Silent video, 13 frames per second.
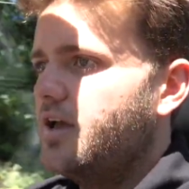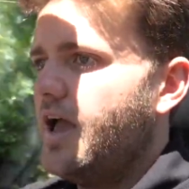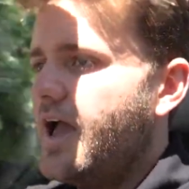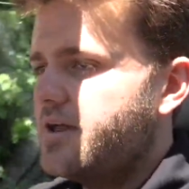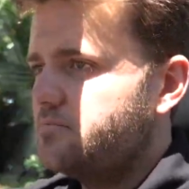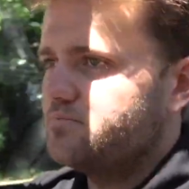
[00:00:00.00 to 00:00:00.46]

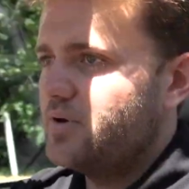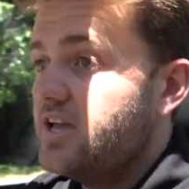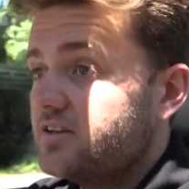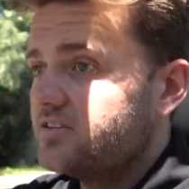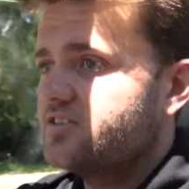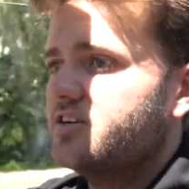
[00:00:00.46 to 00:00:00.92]
and
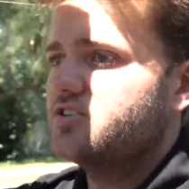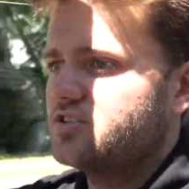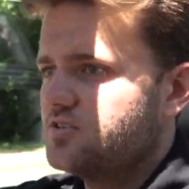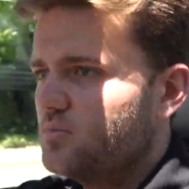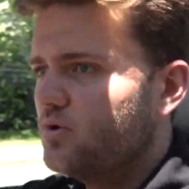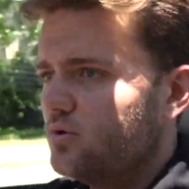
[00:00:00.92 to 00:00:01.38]
being such a
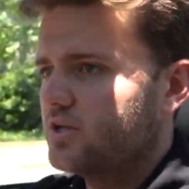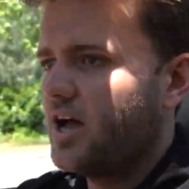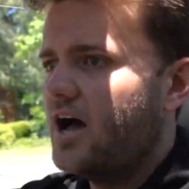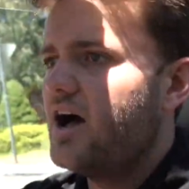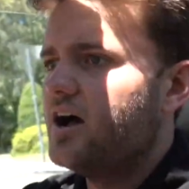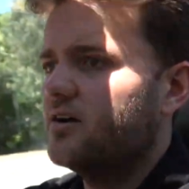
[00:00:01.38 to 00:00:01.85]
small
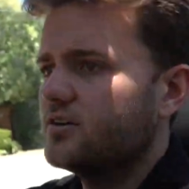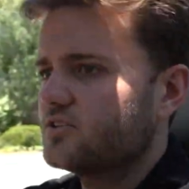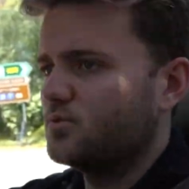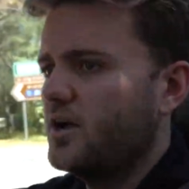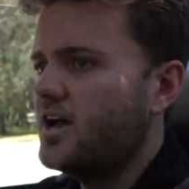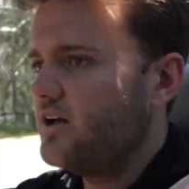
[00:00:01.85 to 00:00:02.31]
car
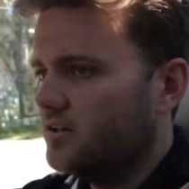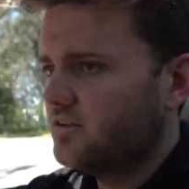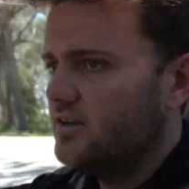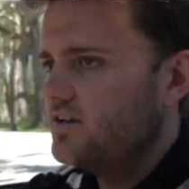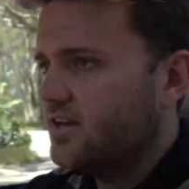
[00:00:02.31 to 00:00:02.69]
as well,